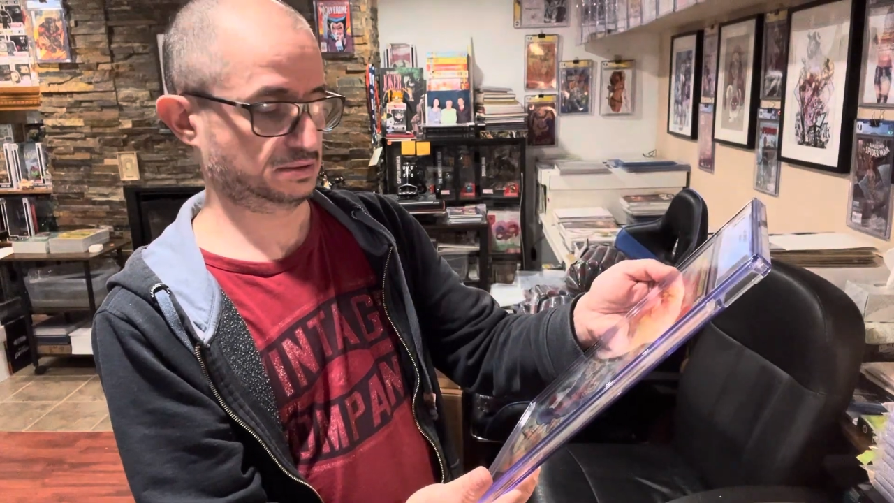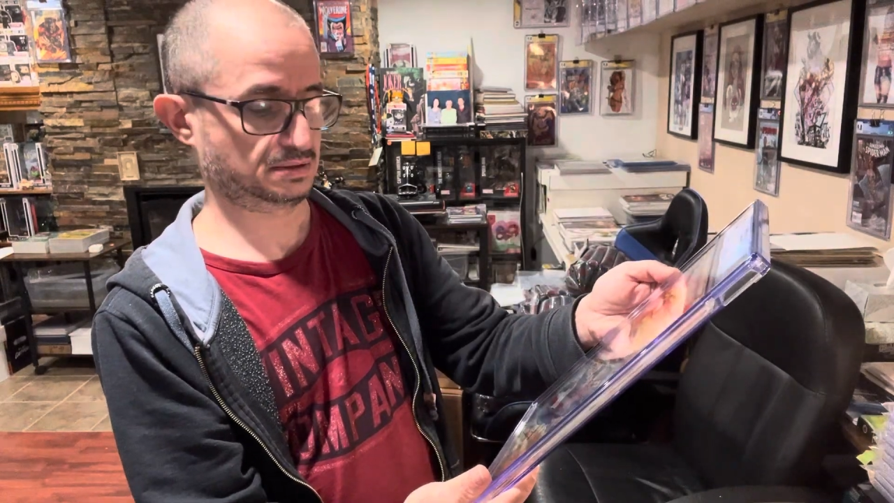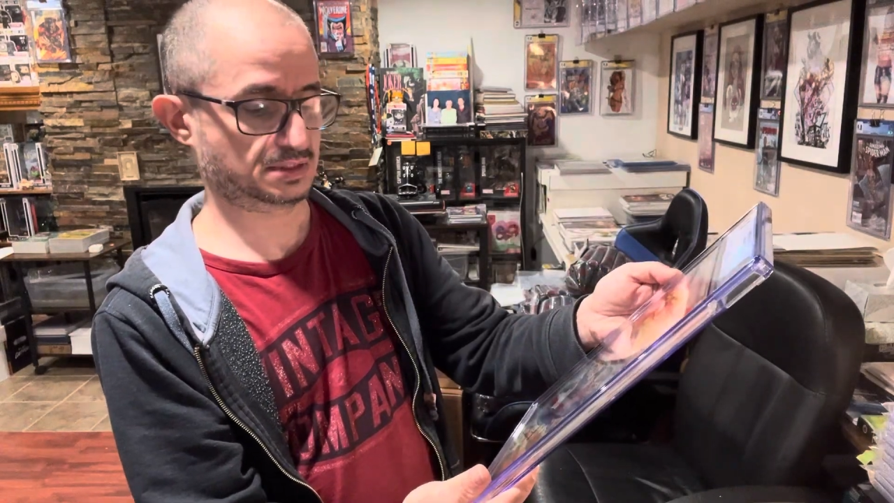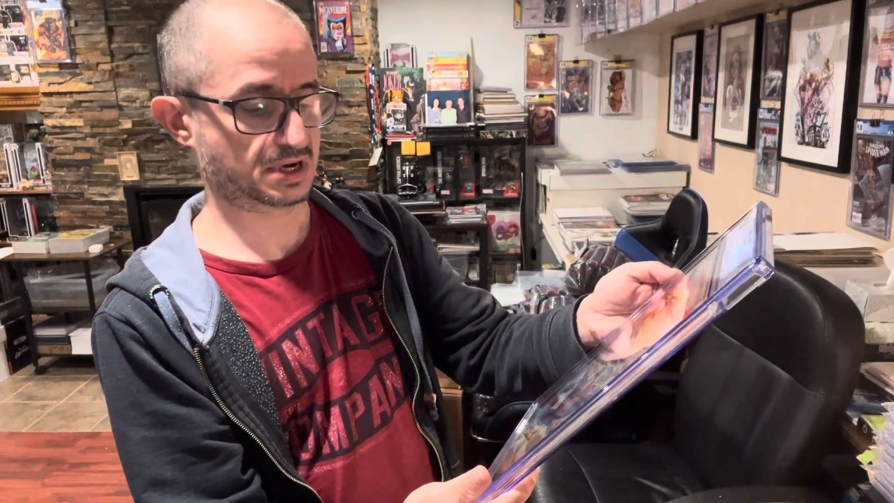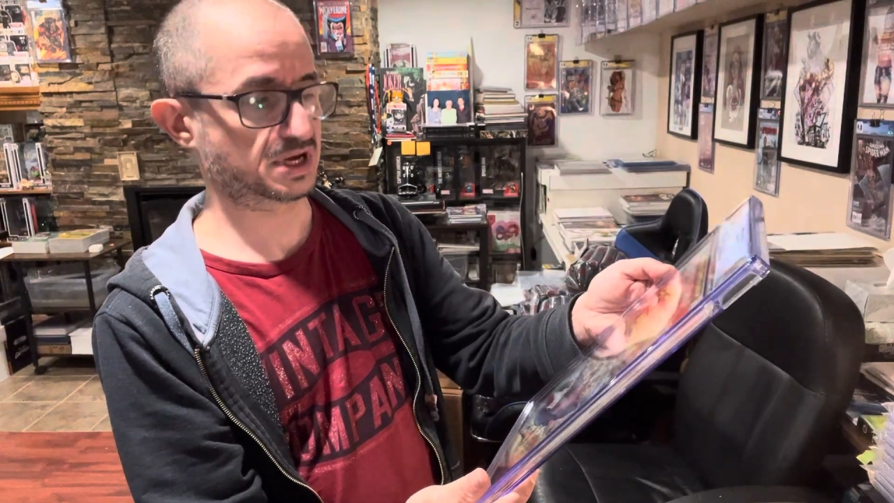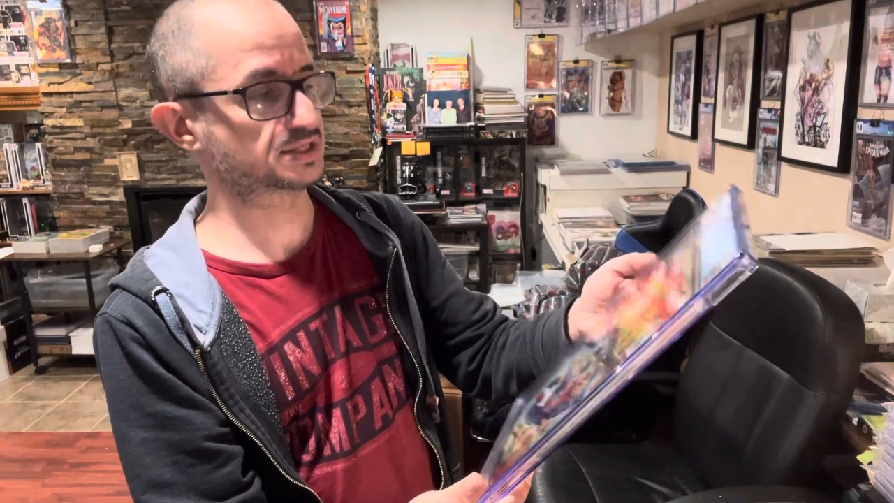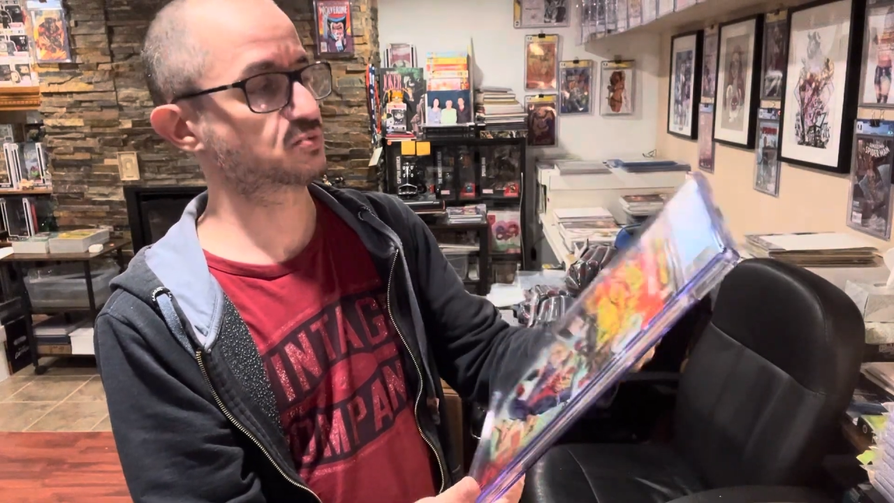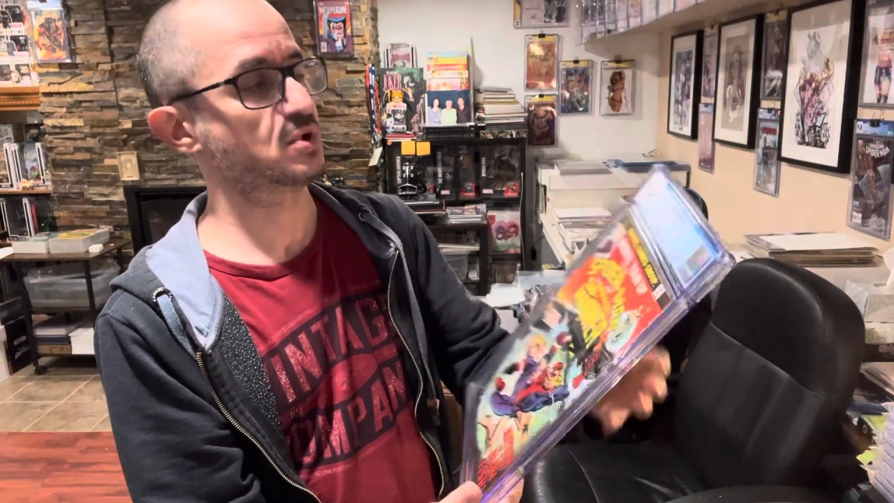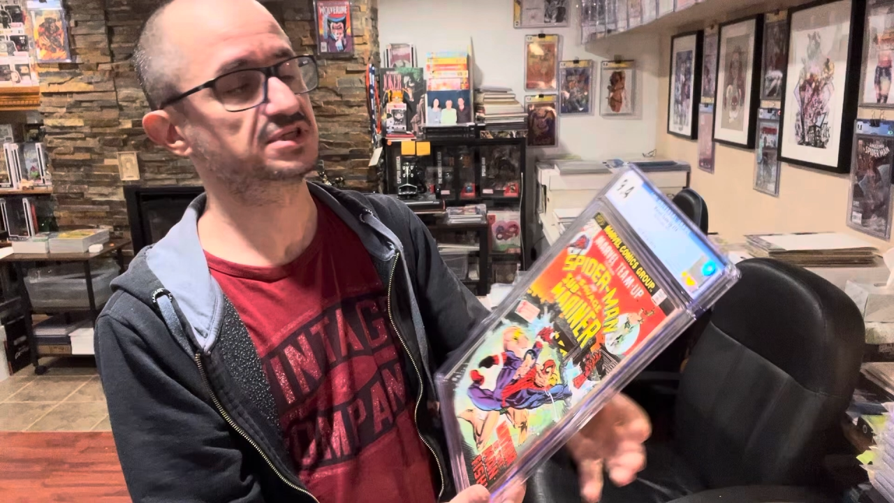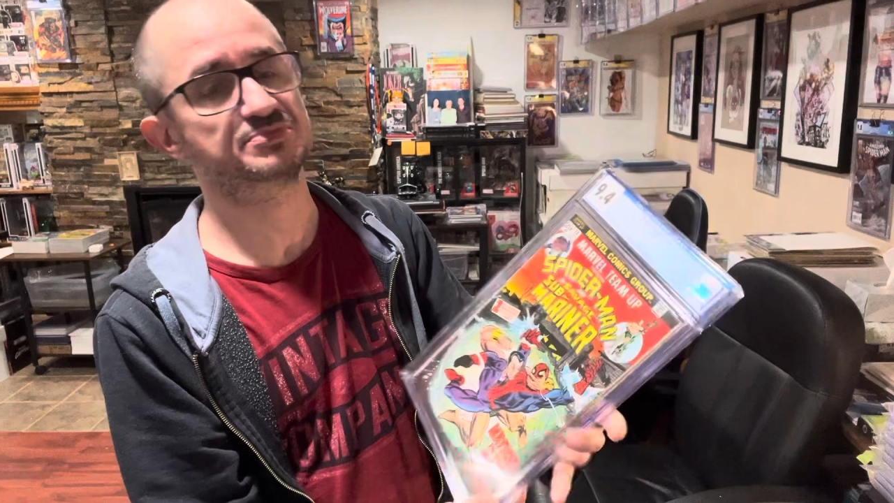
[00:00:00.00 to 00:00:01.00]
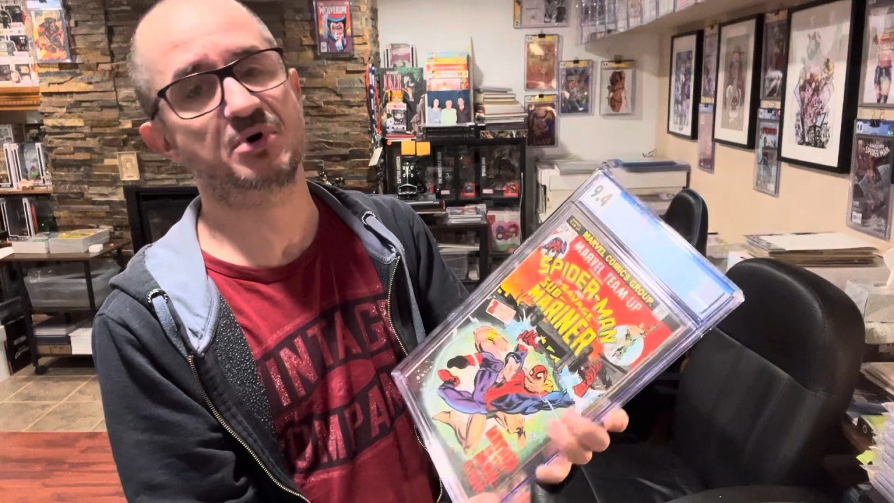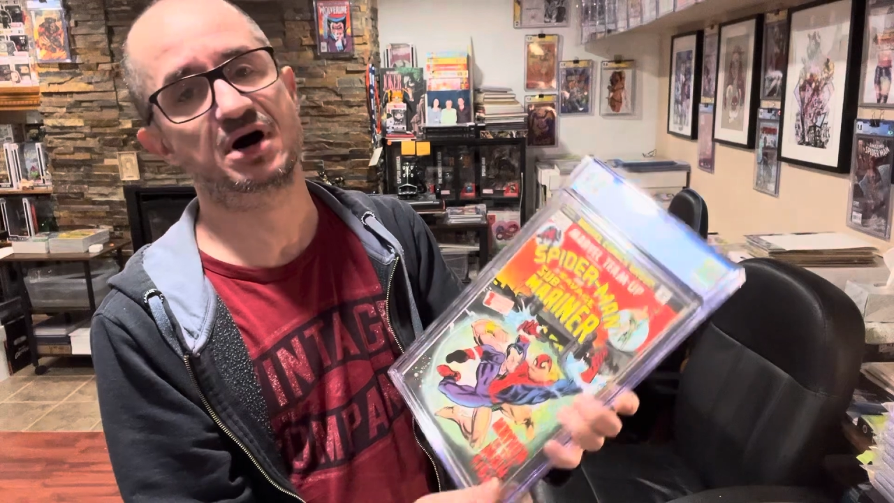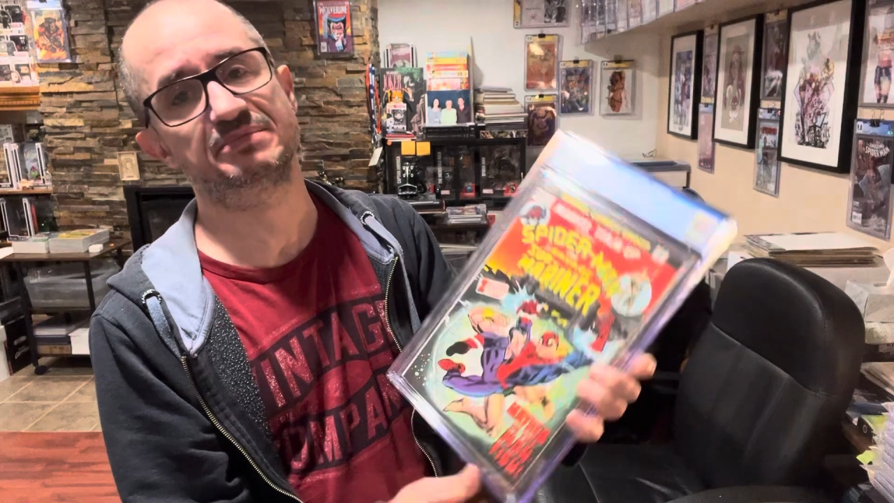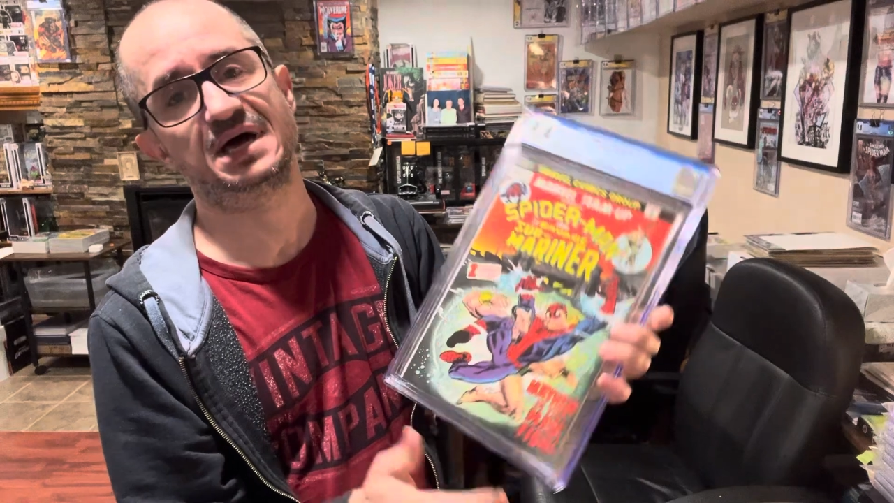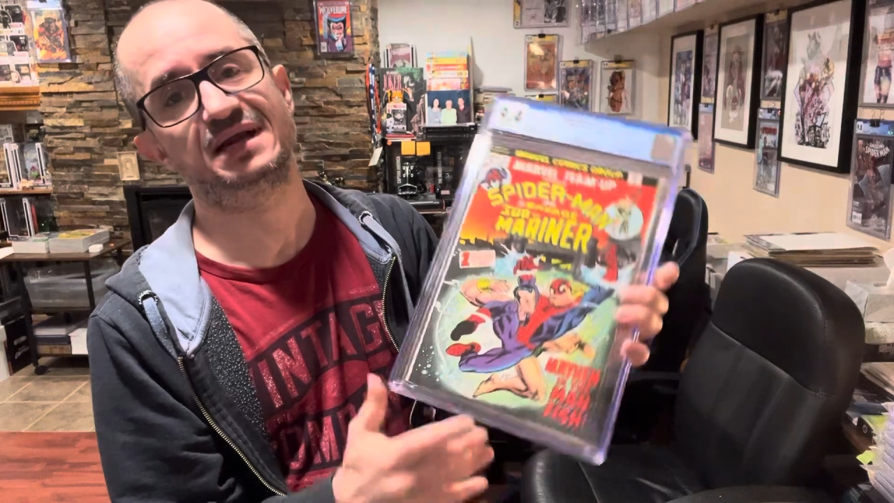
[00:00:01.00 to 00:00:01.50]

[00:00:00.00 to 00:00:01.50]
Like, it's one spot, man,